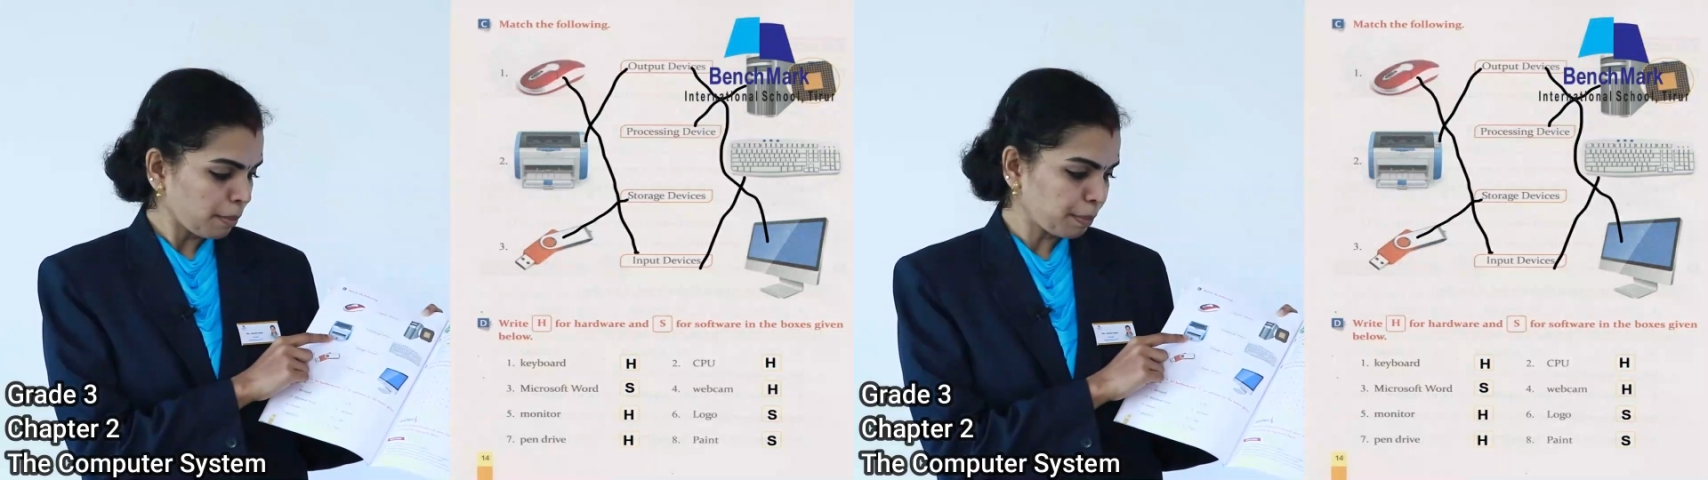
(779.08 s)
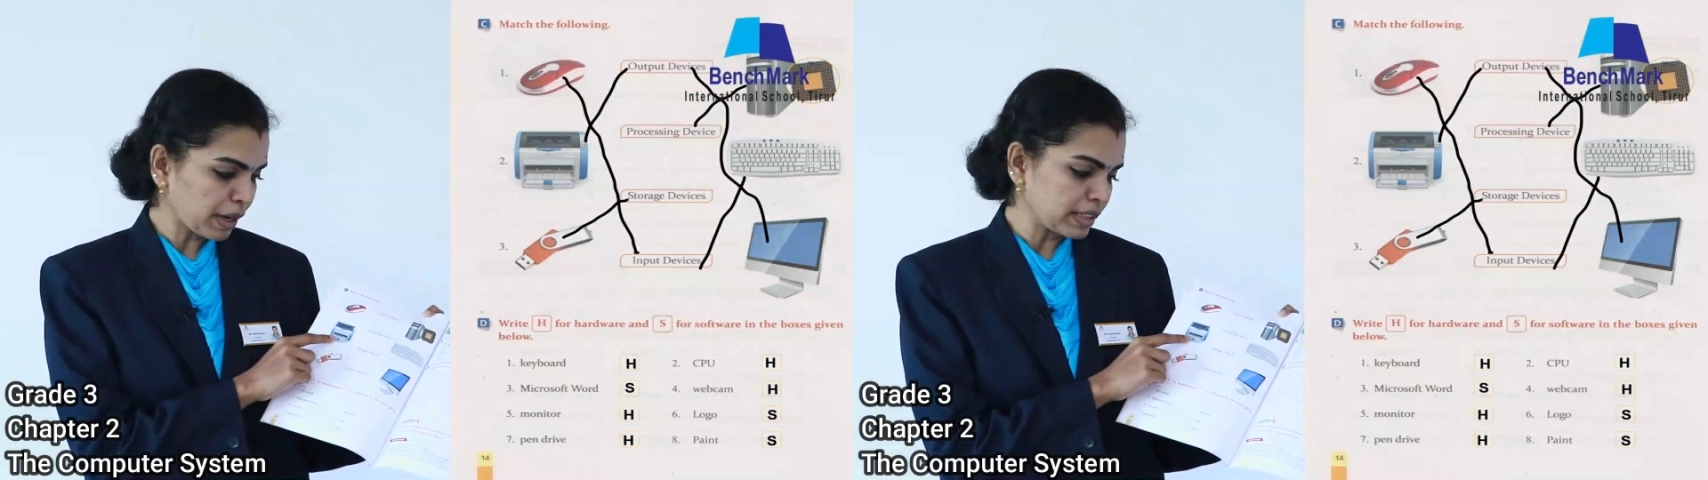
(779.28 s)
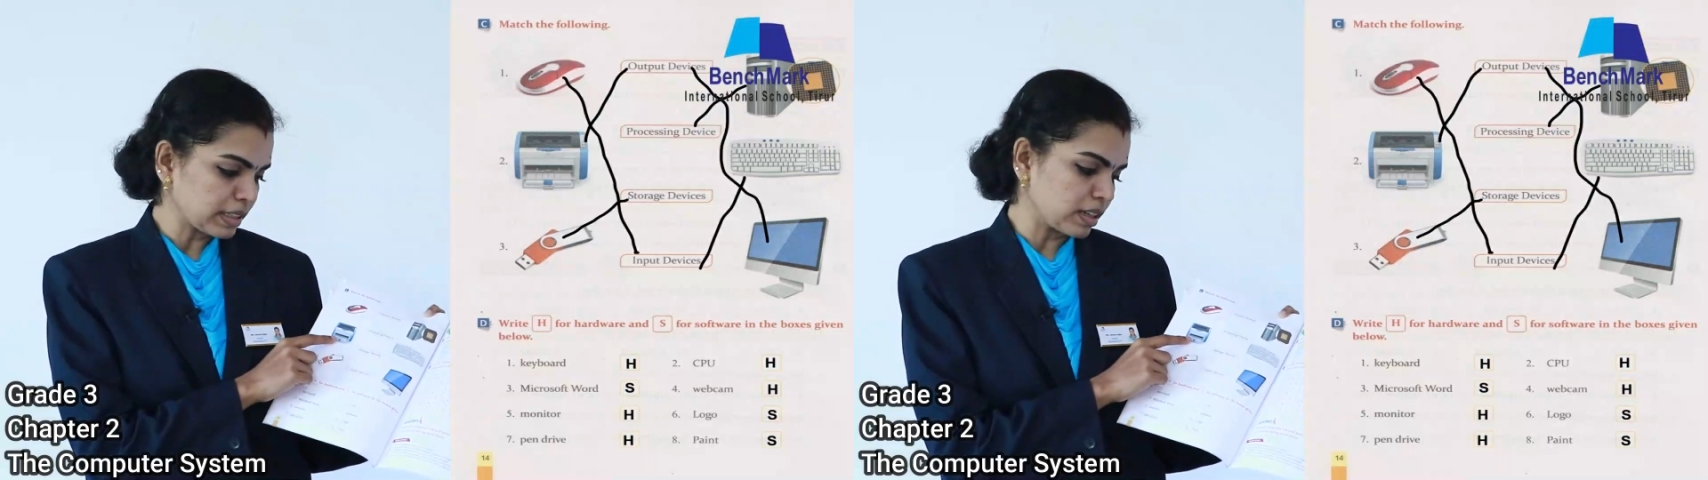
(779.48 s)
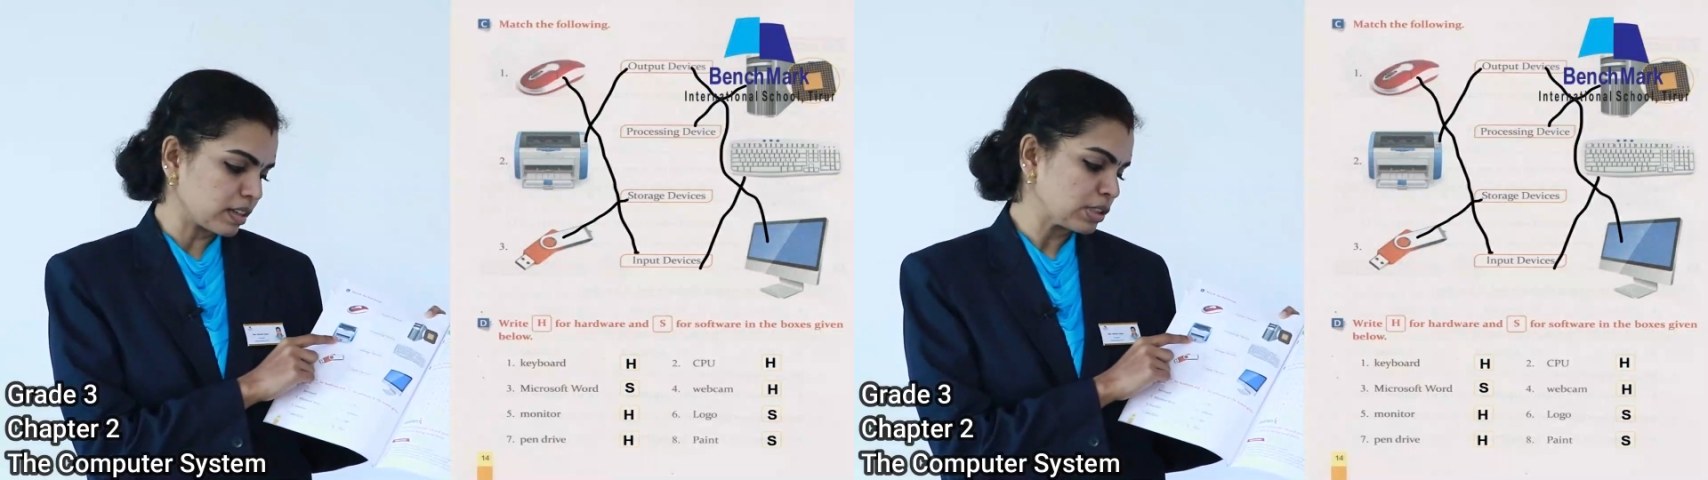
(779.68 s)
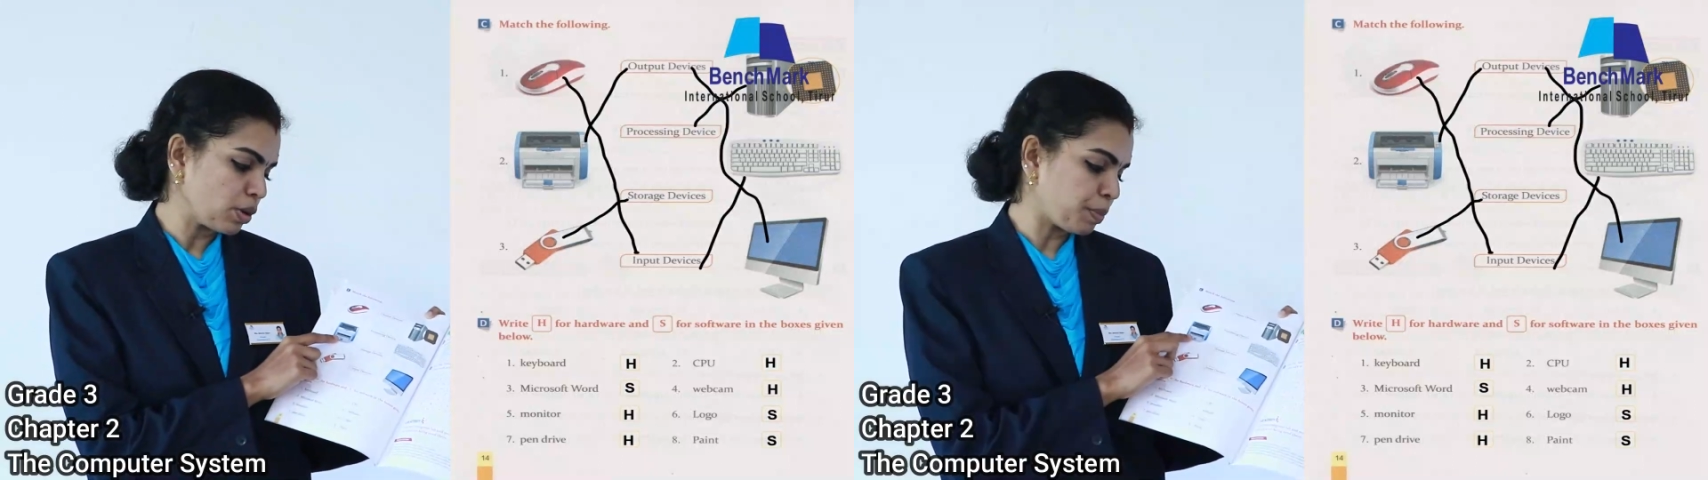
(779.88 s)

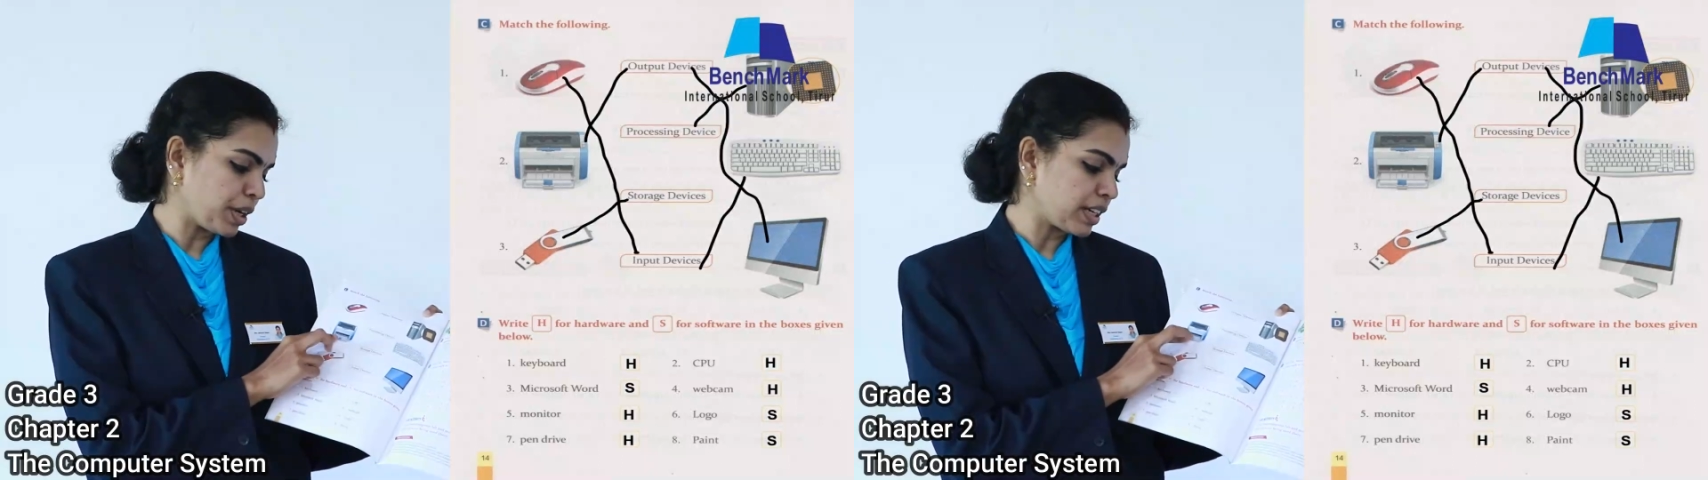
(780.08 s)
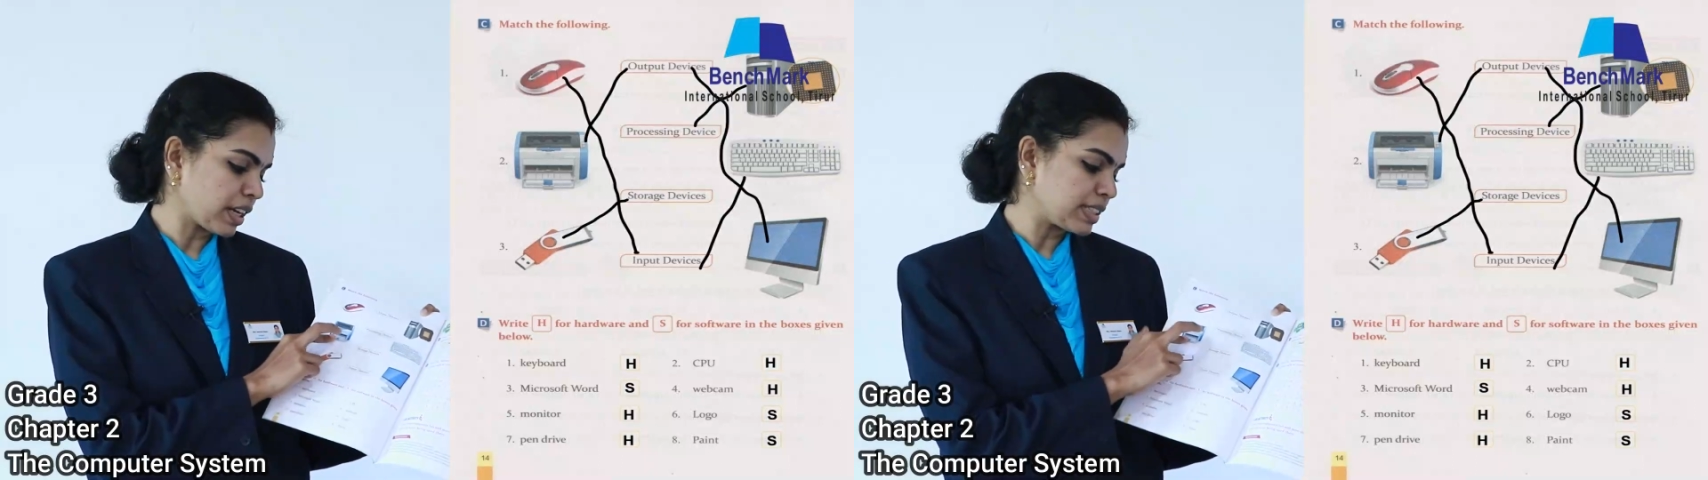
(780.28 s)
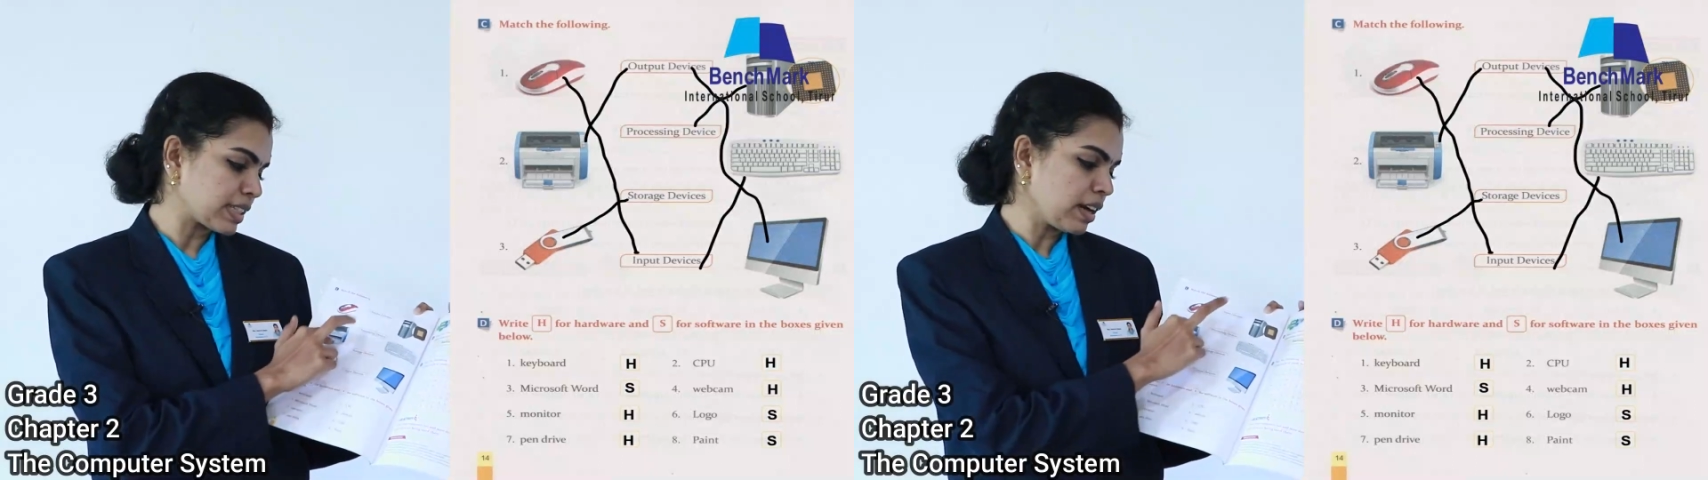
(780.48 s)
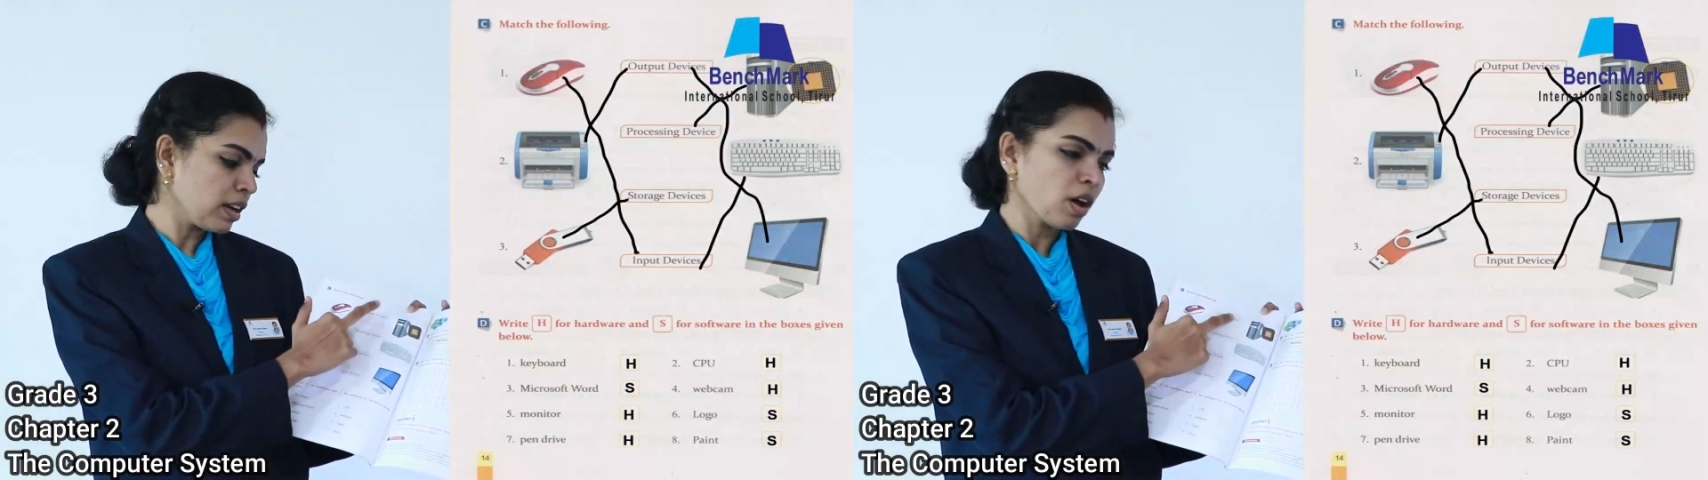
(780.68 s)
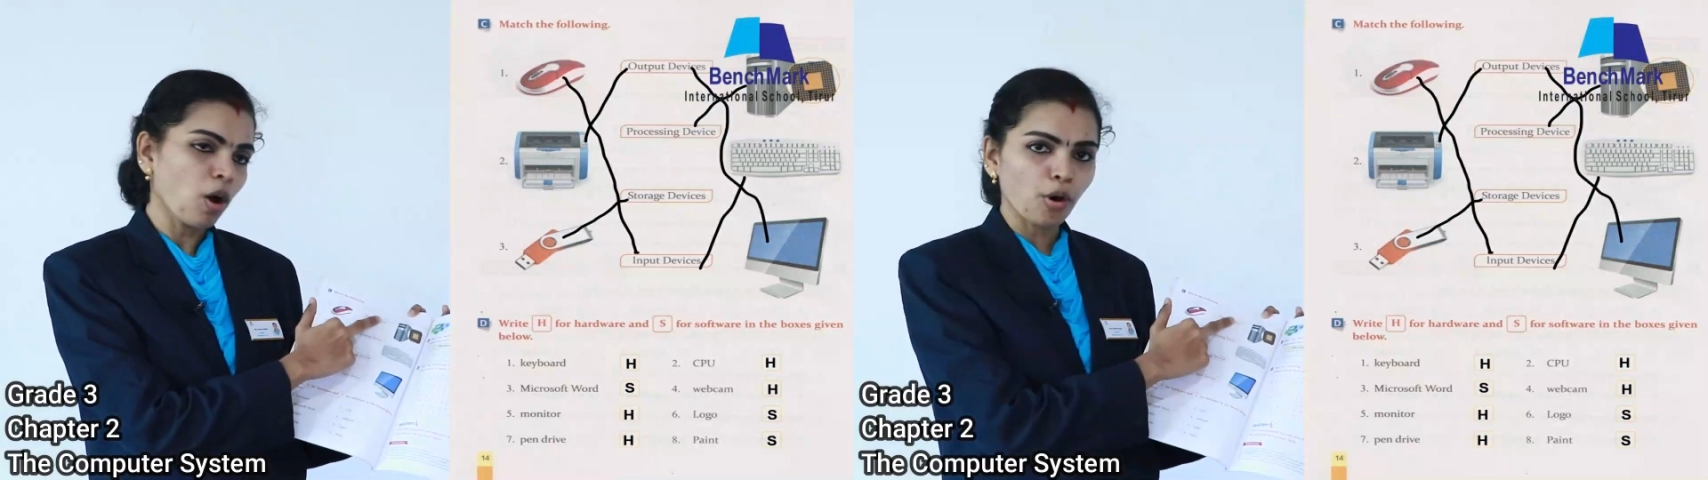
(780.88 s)
printer. So printer is an